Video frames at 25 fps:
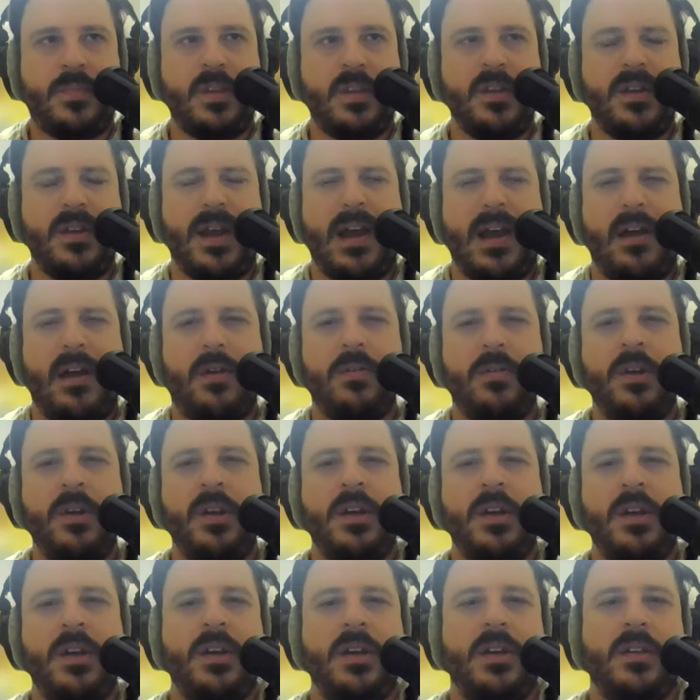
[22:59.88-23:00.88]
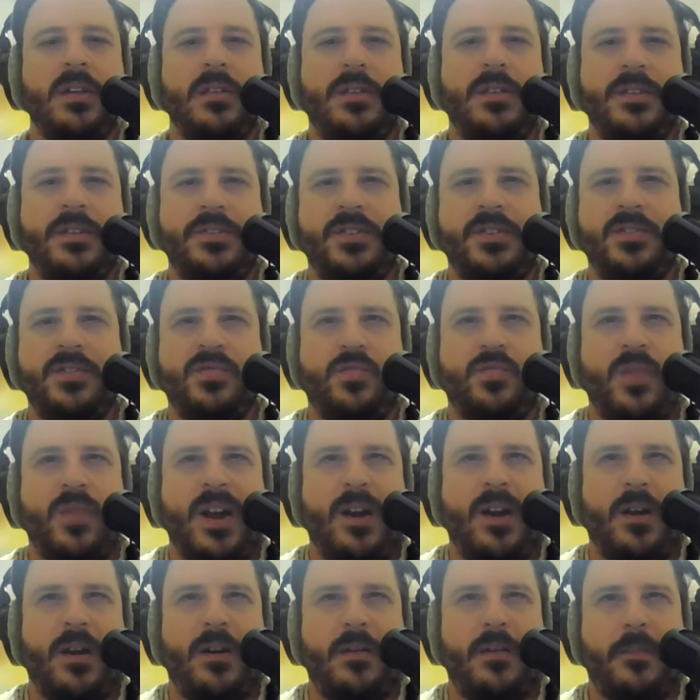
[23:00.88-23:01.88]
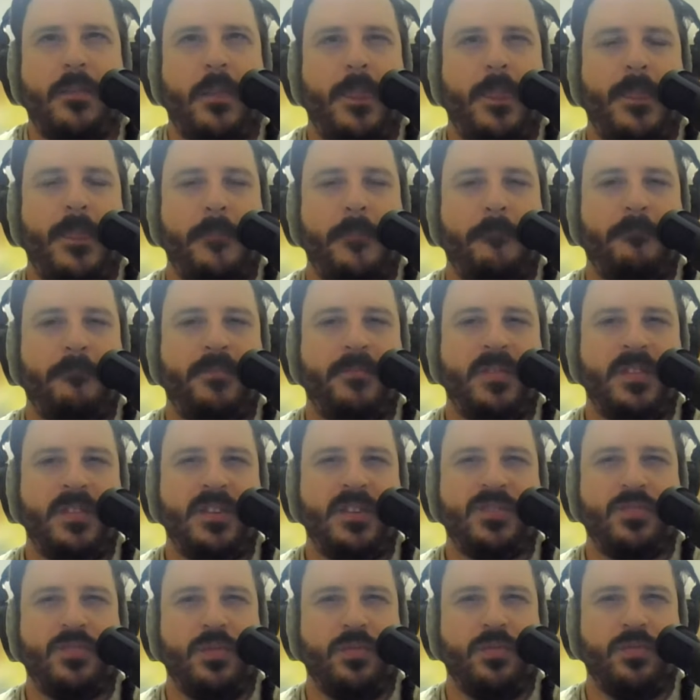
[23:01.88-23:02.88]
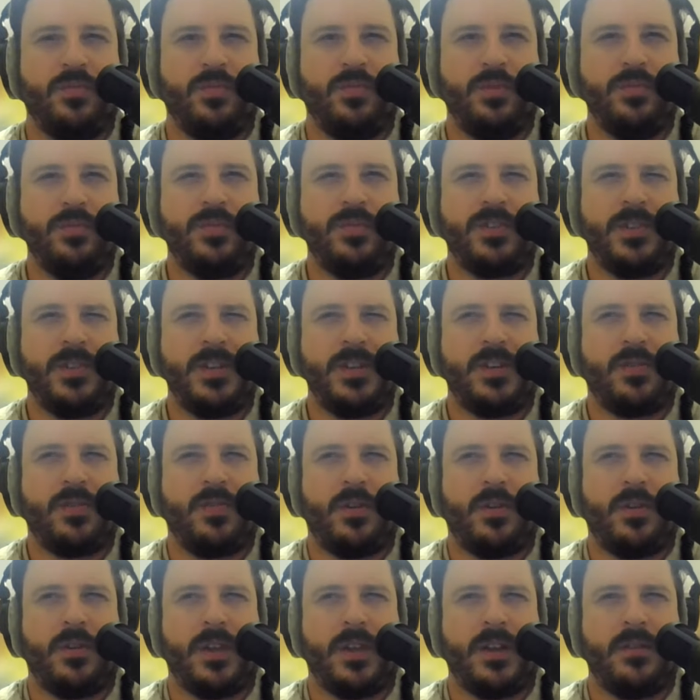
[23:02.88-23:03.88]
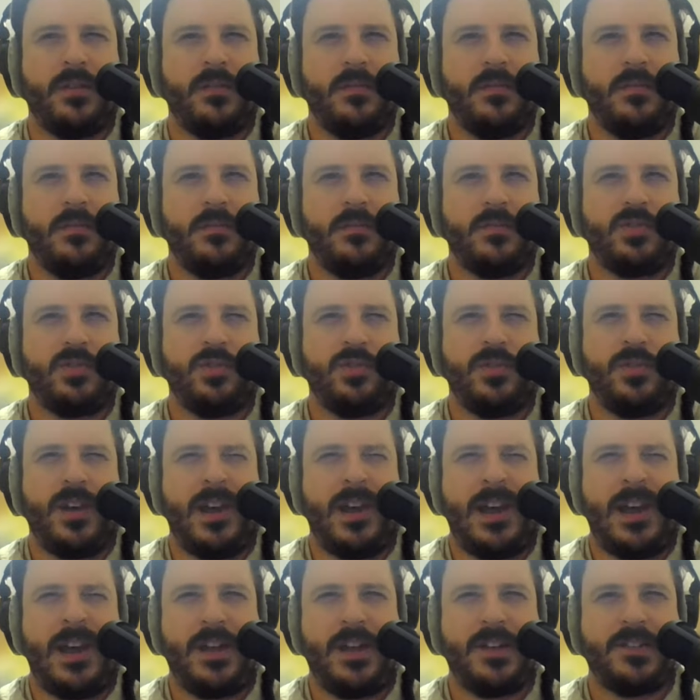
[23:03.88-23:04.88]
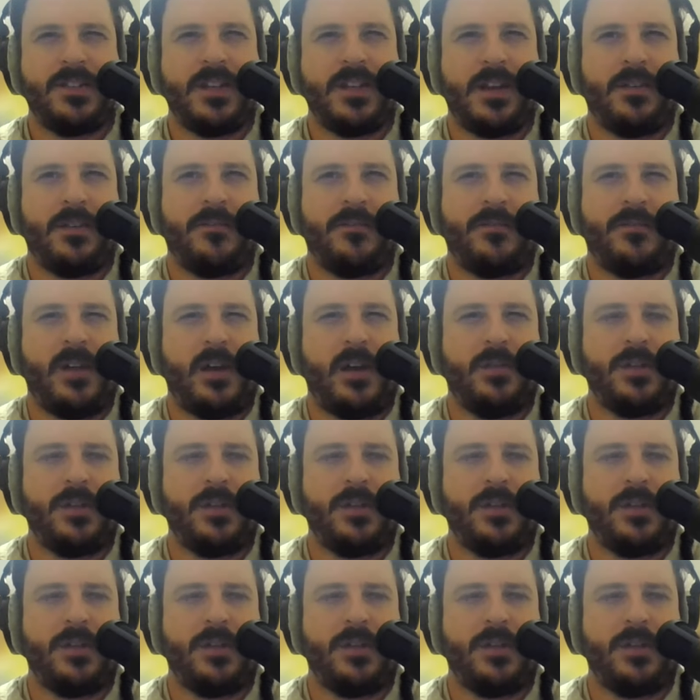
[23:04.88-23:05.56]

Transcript: Now, this is where this will loosely correlate to the headings that are found